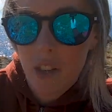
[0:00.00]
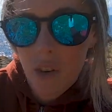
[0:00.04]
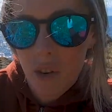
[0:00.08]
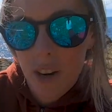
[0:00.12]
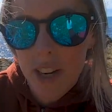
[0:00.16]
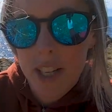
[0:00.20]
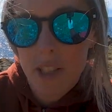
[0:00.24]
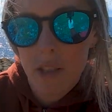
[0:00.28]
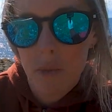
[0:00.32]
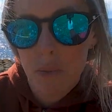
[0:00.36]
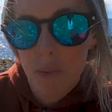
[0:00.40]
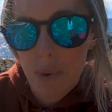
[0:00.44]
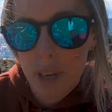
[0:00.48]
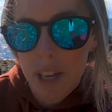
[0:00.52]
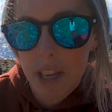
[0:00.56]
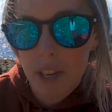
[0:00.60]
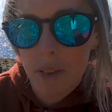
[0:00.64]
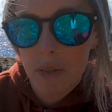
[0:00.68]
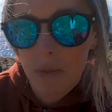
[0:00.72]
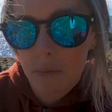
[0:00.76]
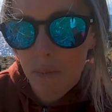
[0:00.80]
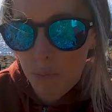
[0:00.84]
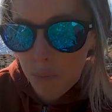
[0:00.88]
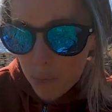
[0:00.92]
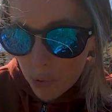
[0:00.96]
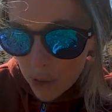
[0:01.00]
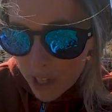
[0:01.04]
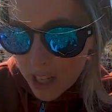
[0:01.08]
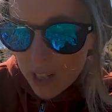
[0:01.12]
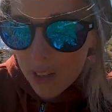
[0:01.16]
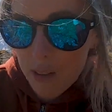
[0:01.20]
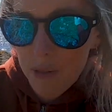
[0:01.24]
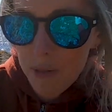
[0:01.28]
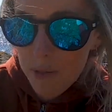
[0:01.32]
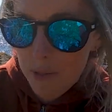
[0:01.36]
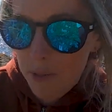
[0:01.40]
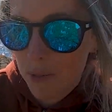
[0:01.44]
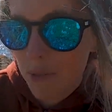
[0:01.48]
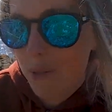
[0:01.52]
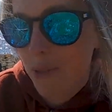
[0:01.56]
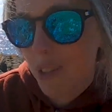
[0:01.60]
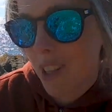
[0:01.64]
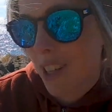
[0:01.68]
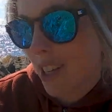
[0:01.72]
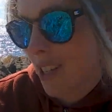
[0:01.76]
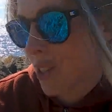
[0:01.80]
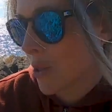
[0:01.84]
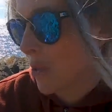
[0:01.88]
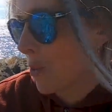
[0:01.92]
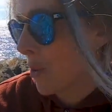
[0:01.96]
a creative brief for
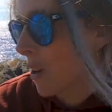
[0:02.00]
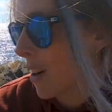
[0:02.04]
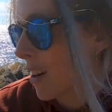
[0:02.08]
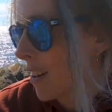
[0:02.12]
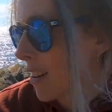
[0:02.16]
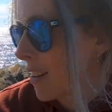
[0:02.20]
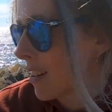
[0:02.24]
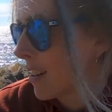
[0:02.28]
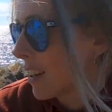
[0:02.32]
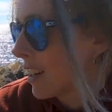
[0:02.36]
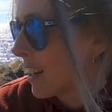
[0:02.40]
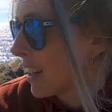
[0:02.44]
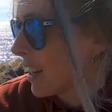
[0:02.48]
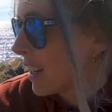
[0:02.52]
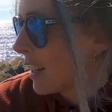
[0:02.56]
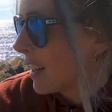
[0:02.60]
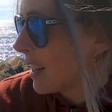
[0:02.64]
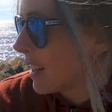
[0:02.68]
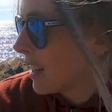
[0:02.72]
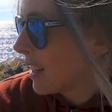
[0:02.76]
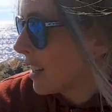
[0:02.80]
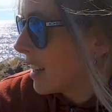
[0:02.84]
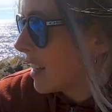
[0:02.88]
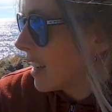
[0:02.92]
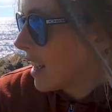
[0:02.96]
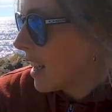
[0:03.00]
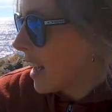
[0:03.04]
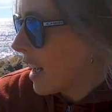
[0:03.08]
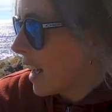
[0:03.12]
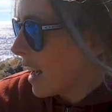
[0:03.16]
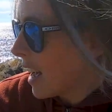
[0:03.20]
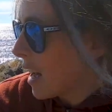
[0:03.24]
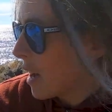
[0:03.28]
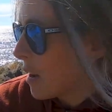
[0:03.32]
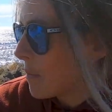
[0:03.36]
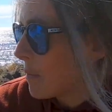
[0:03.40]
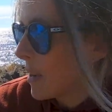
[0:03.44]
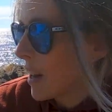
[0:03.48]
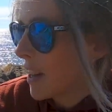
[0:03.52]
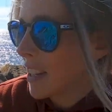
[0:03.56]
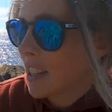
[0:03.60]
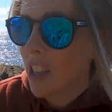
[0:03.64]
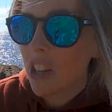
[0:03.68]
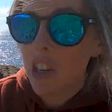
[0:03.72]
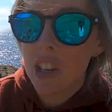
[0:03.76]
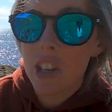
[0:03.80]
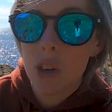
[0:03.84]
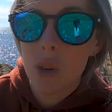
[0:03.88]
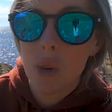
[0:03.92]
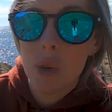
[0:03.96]
this one.
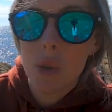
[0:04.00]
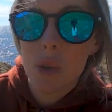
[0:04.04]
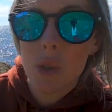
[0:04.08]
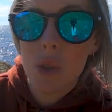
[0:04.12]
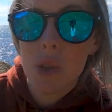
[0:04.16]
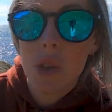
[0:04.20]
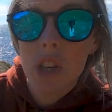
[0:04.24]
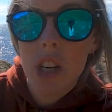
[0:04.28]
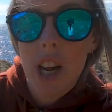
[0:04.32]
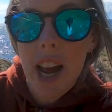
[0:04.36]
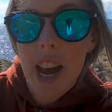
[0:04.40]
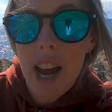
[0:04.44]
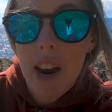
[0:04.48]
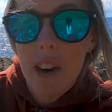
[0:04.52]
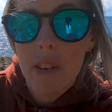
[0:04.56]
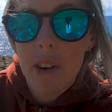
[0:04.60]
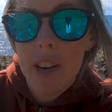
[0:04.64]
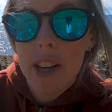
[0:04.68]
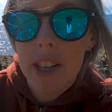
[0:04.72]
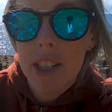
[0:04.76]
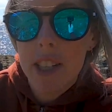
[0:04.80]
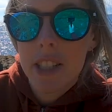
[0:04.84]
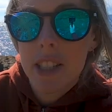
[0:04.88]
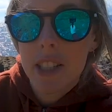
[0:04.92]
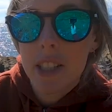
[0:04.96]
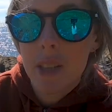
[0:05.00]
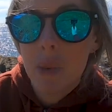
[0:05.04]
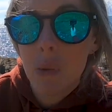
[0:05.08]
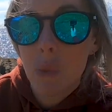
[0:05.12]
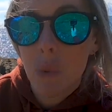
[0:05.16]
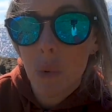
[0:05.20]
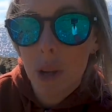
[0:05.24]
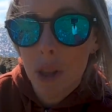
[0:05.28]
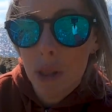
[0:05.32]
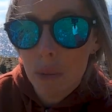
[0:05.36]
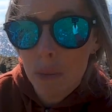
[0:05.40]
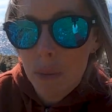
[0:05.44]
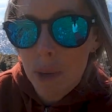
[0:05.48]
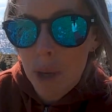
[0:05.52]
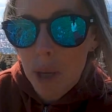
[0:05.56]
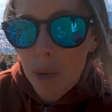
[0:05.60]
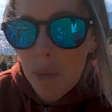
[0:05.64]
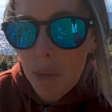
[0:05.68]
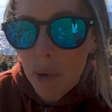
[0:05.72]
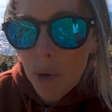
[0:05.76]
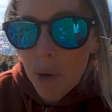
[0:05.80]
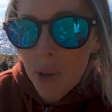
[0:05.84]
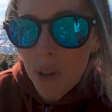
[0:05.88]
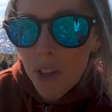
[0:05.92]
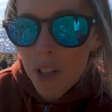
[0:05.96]
And you can also share it with
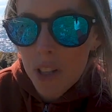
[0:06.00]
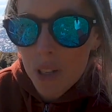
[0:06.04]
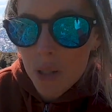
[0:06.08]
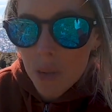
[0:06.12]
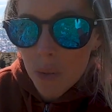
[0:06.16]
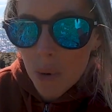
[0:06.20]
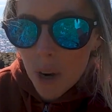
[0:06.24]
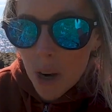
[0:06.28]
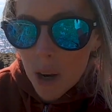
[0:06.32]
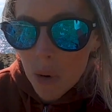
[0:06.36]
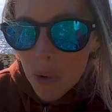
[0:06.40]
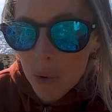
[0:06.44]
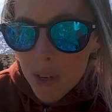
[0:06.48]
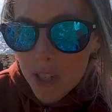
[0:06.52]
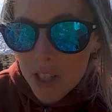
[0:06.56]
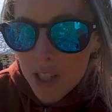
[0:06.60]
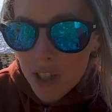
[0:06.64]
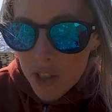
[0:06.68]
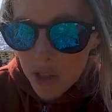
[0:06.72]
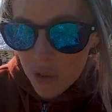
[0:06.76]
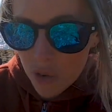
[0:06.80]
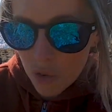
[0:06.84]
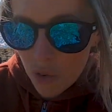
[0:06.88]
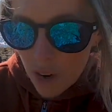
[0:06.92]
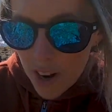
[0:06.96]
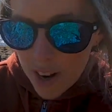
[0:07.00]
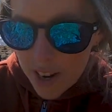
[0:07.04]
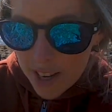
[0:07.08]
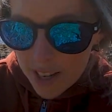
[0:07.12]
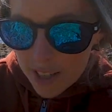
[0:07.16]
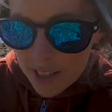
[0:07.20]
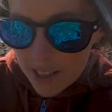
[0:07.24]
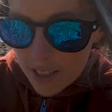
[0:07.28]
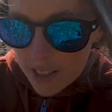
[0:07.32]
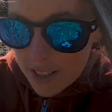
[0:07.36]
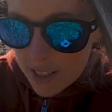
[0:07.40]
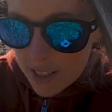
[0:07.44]
people as well, which is great.